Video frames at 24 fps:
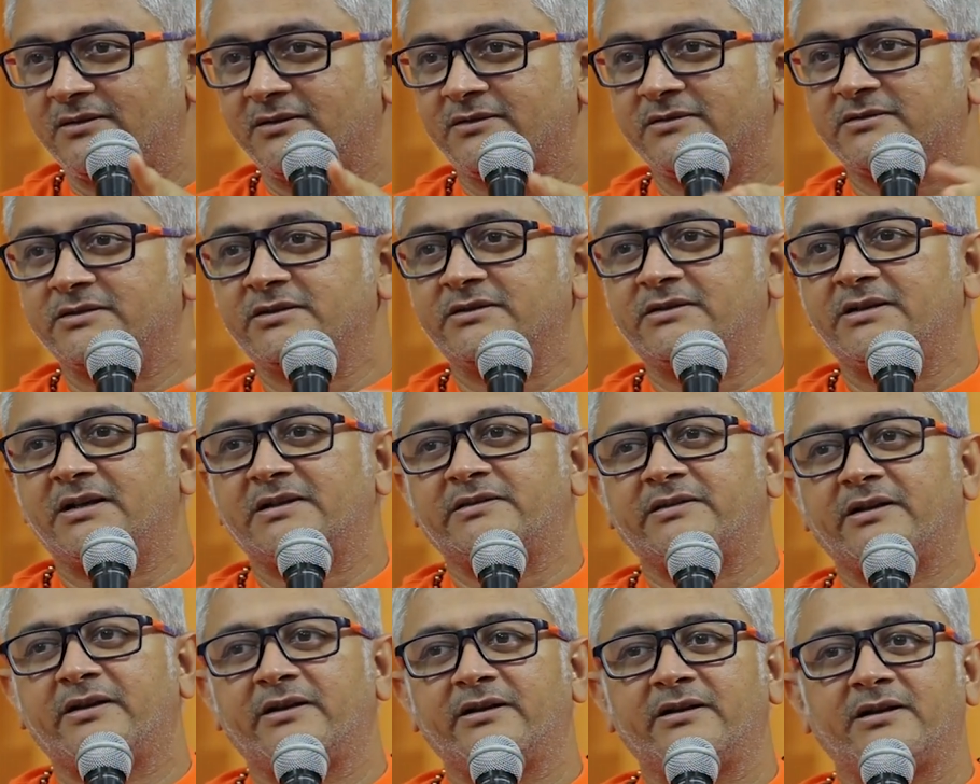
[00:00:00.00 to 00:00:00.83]
She just
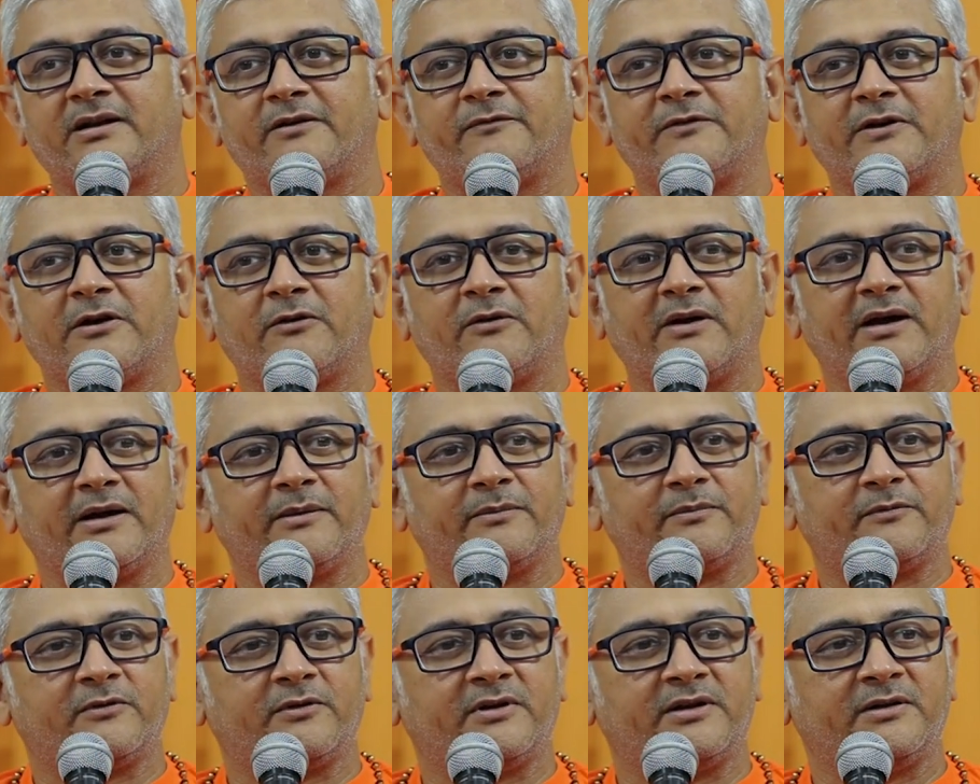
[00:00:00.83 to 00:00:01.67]
said, enough now, I
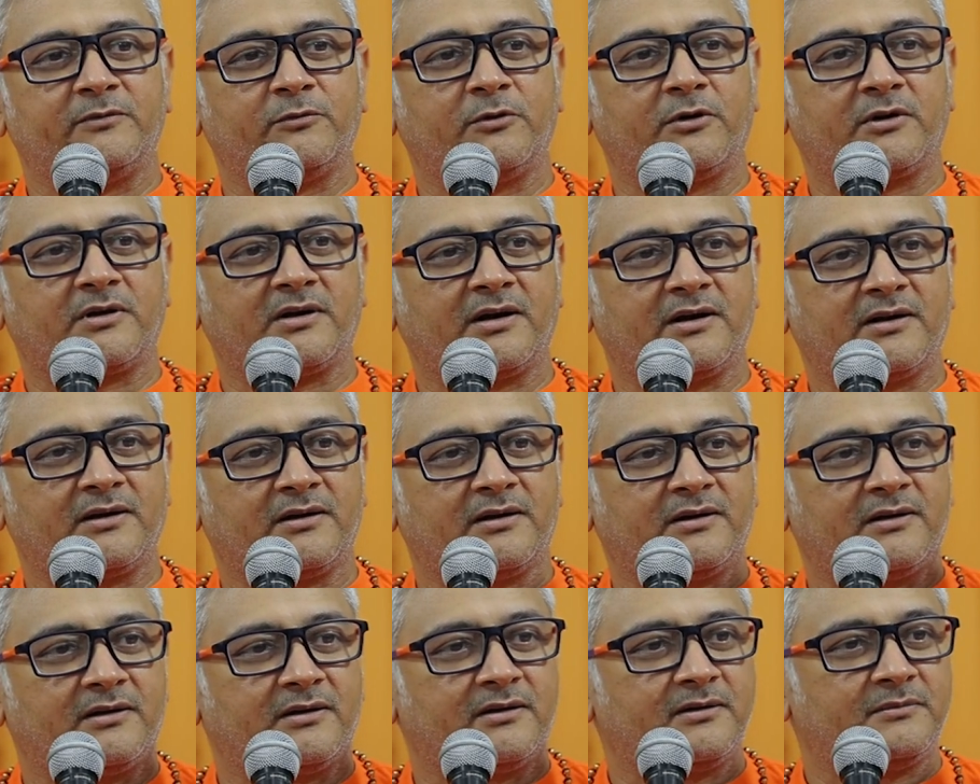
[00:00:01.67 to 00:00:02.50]
invoke
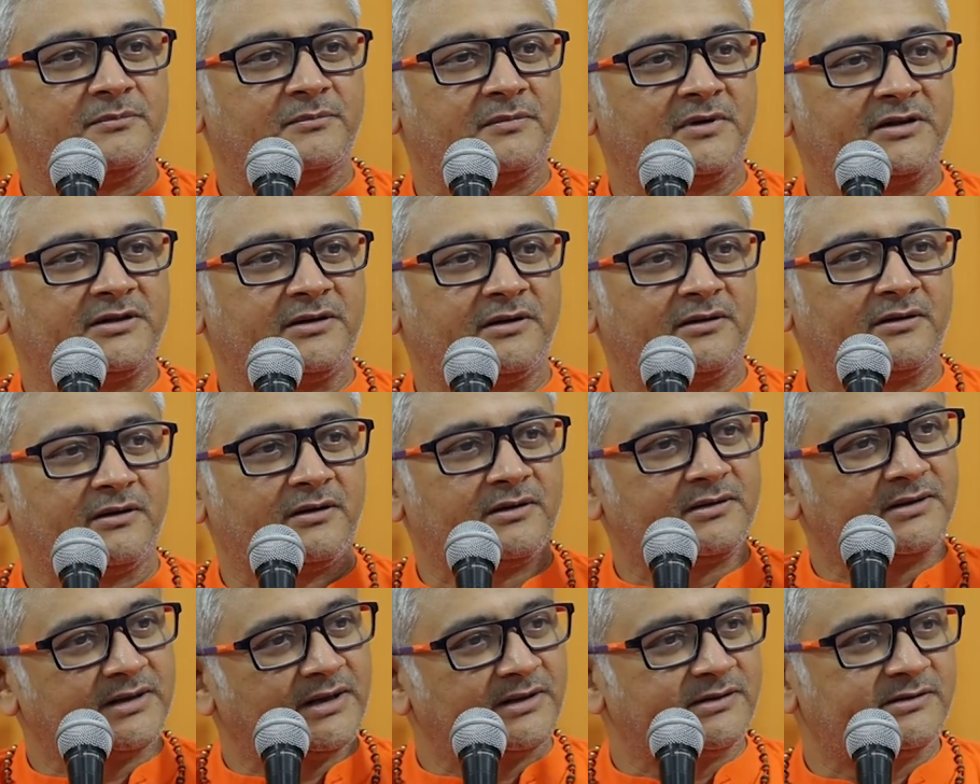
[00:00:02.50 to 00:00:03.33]
Mother
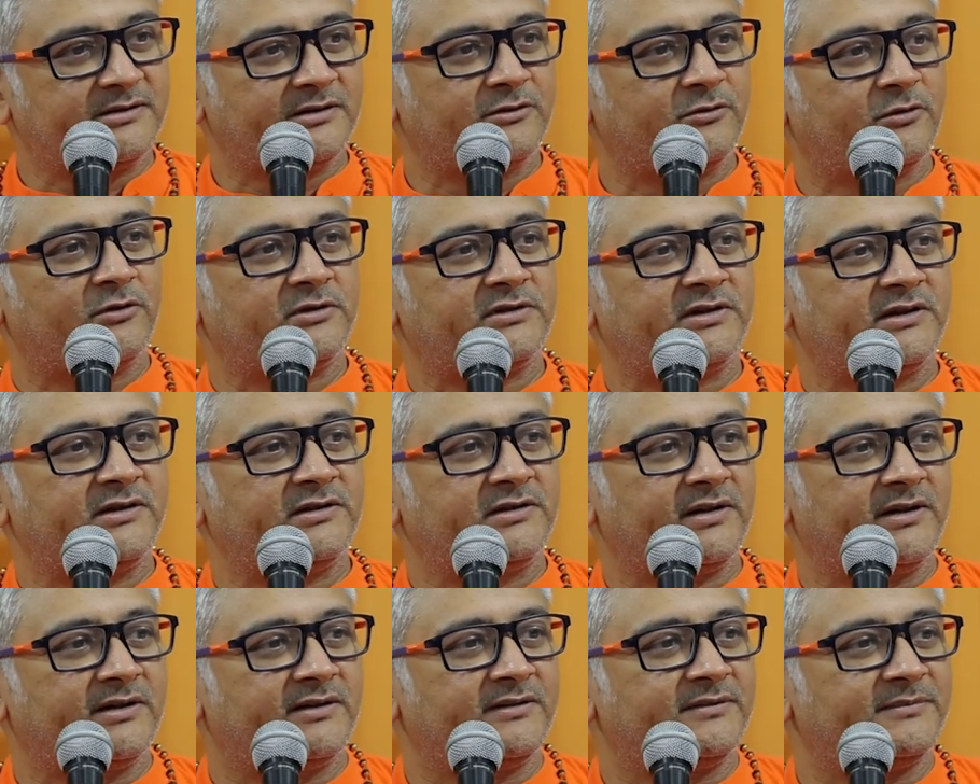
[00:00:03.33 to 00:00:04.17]
Earth, and she goes
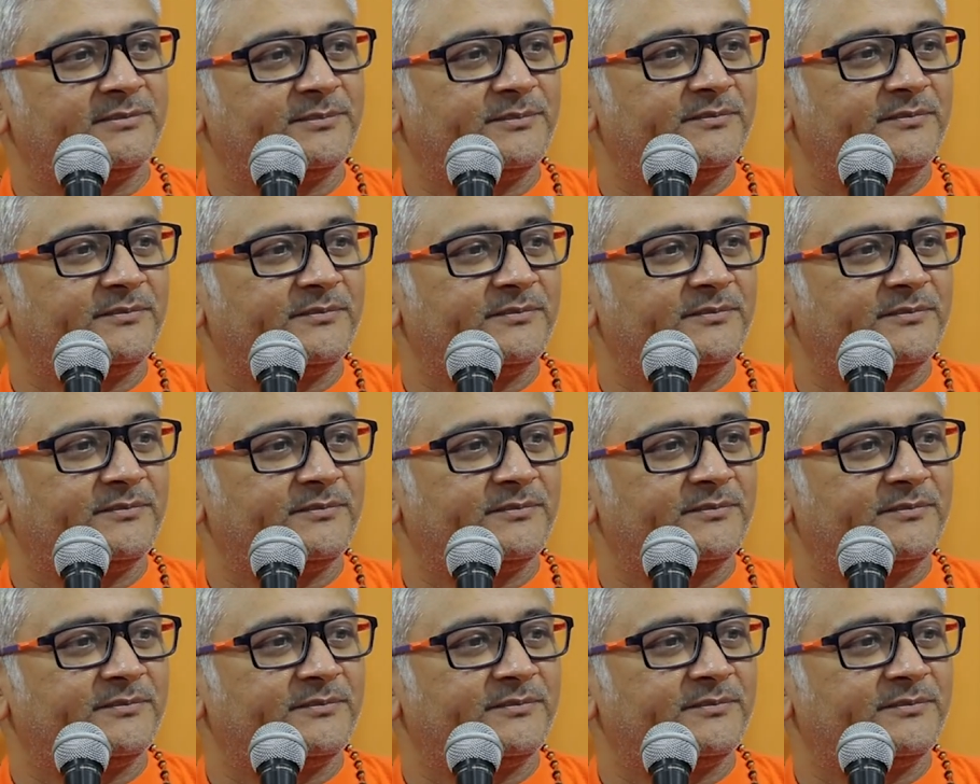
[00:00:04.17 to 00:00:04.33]
inside.